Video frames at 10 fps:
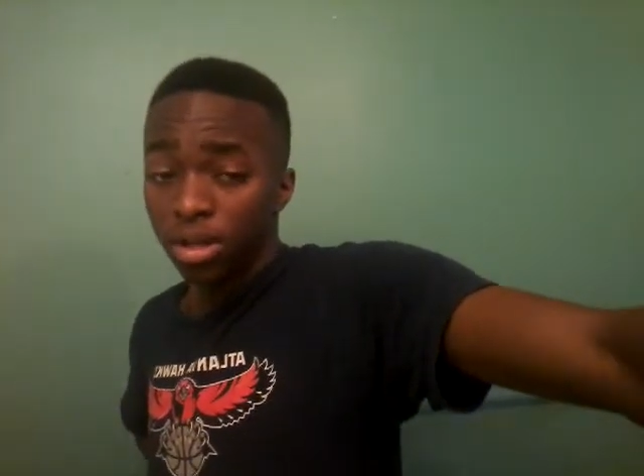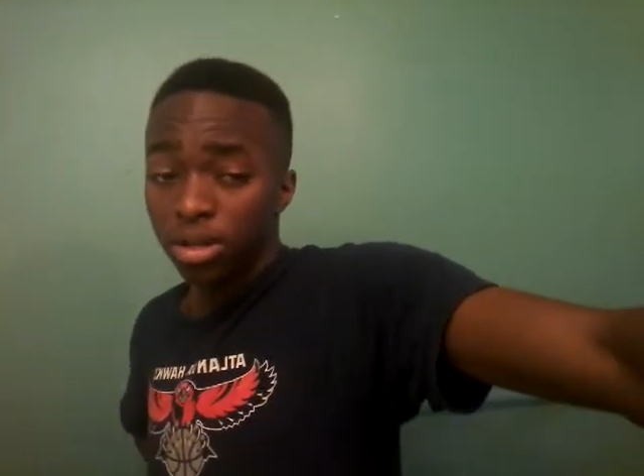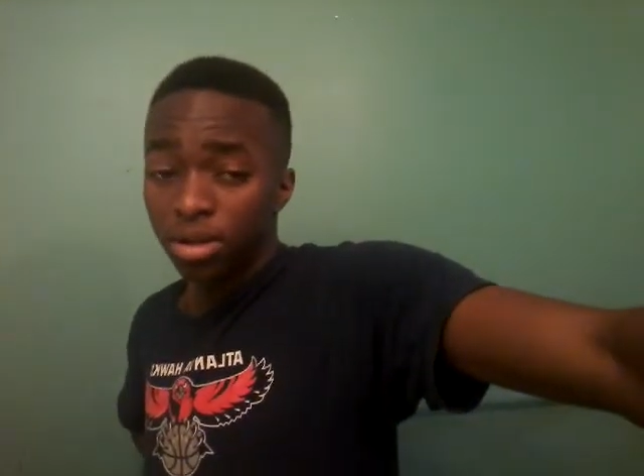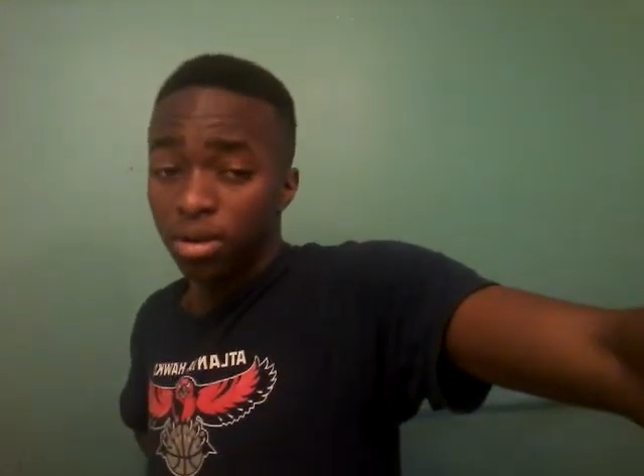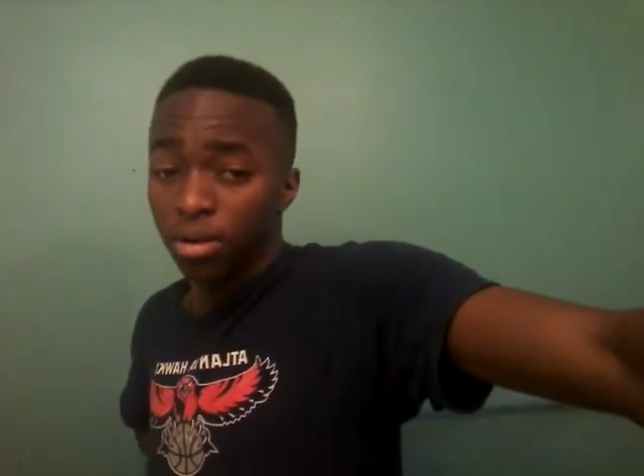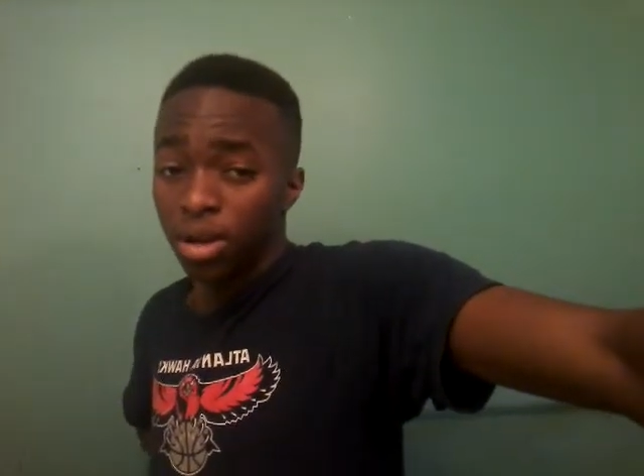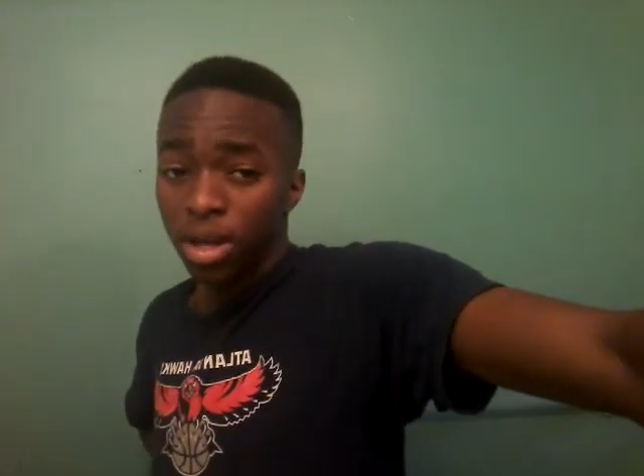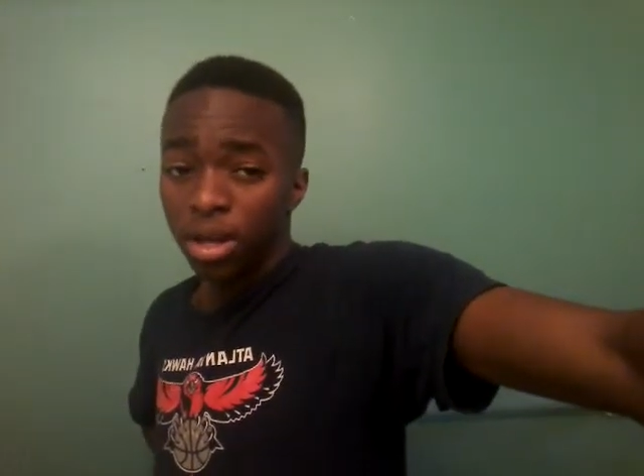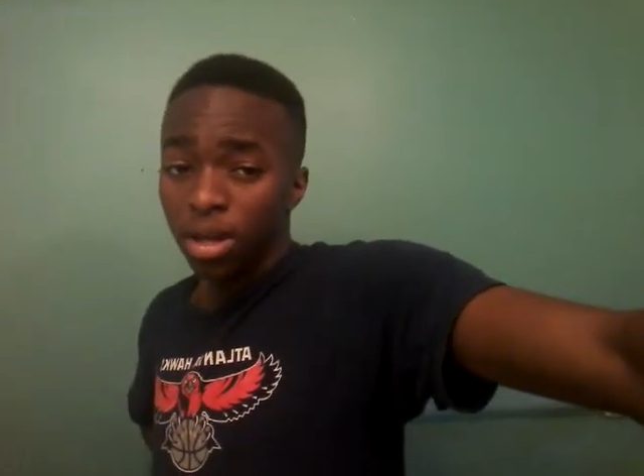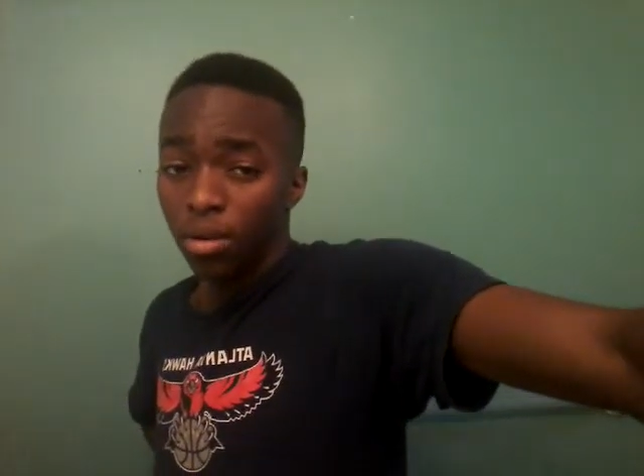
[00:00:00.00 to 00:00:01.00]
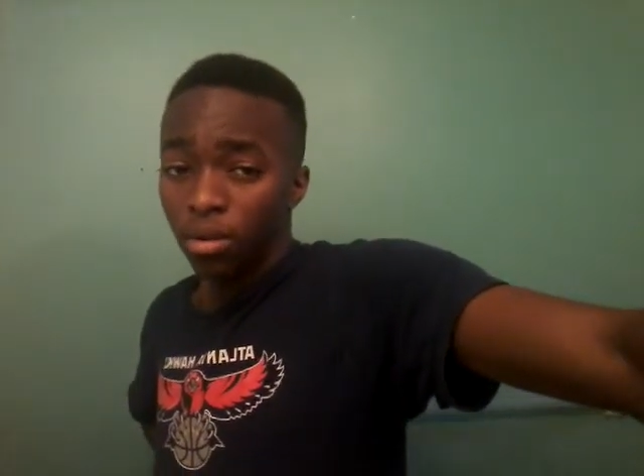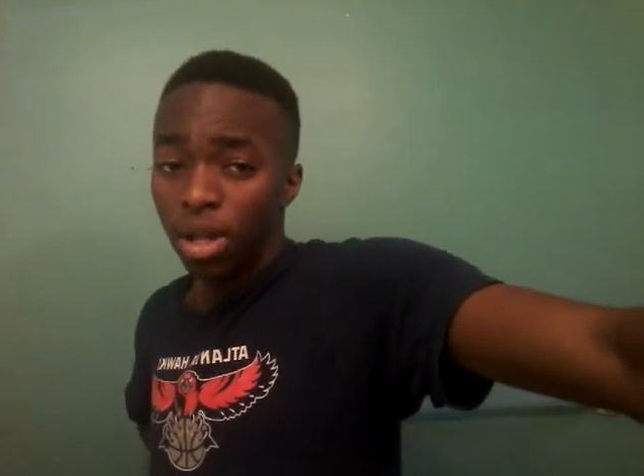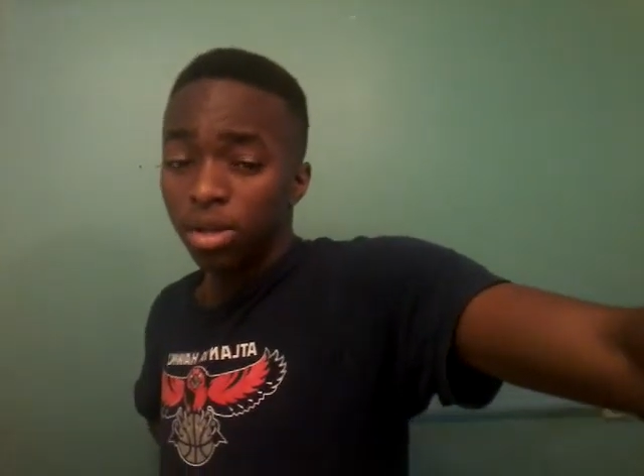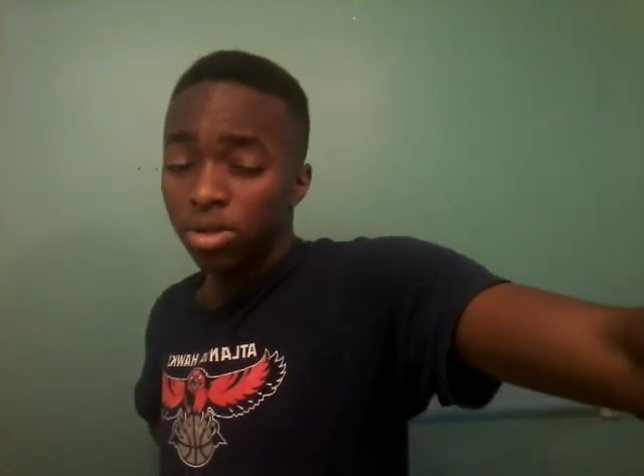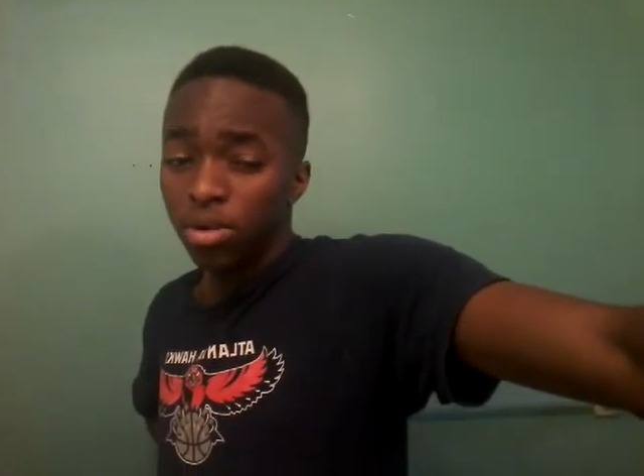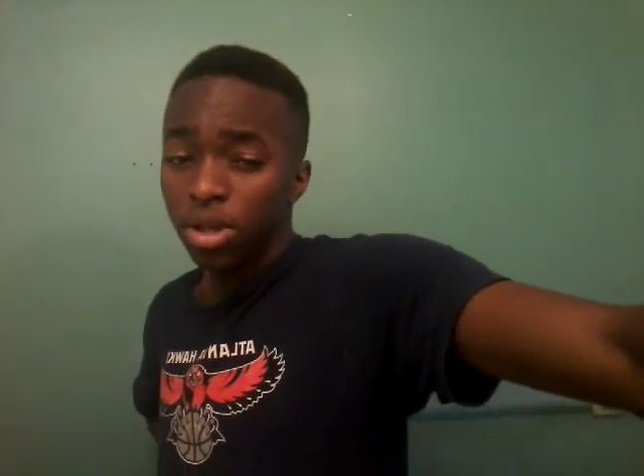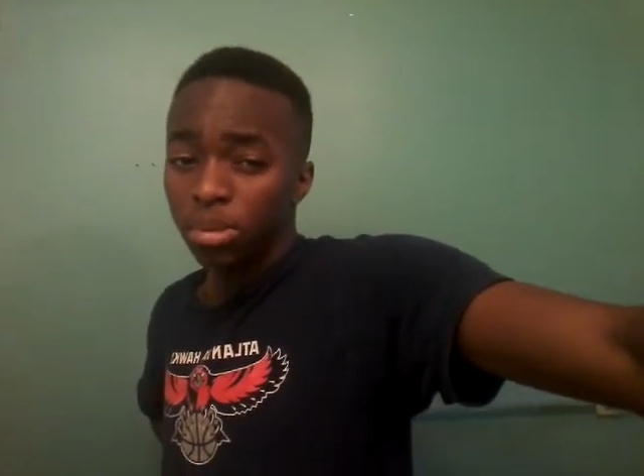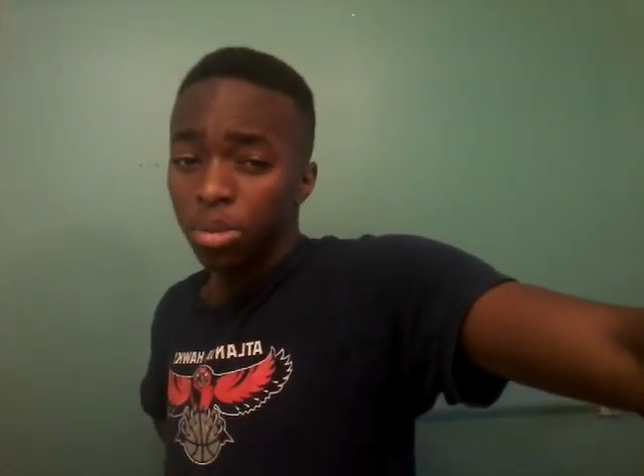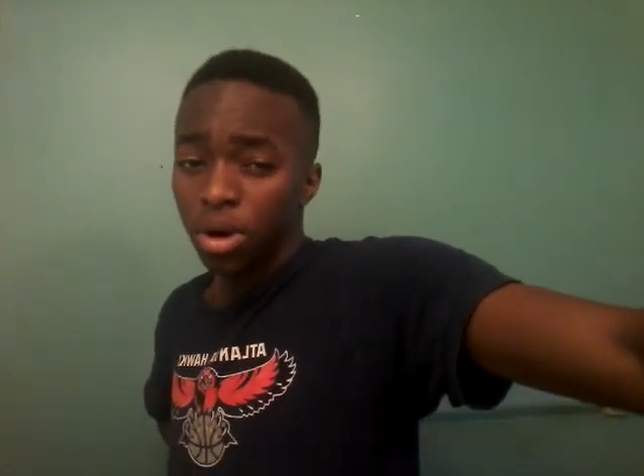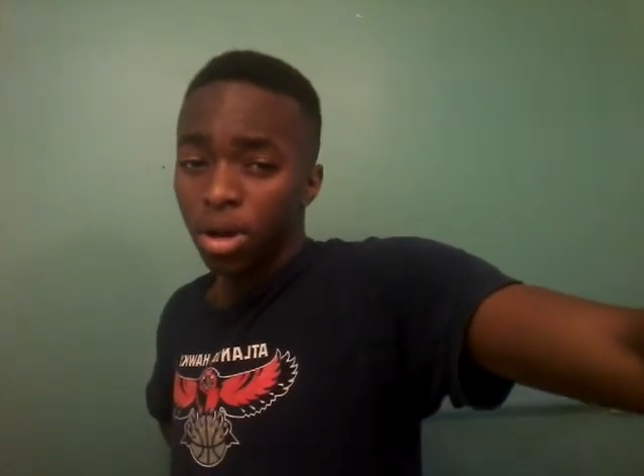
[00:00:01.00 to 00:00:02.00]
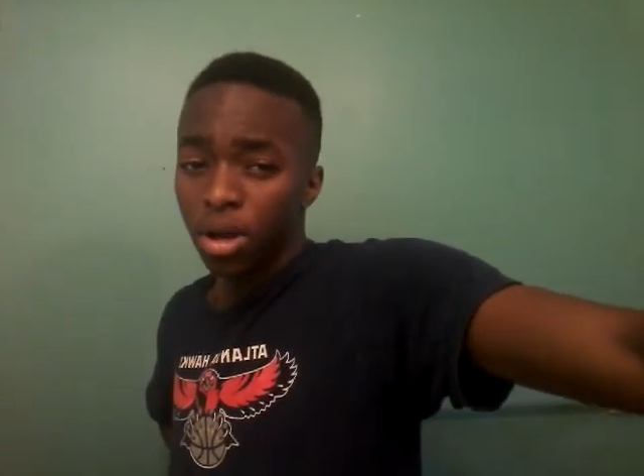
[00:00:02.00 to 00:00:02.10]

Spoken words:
so they really enjoyed this part.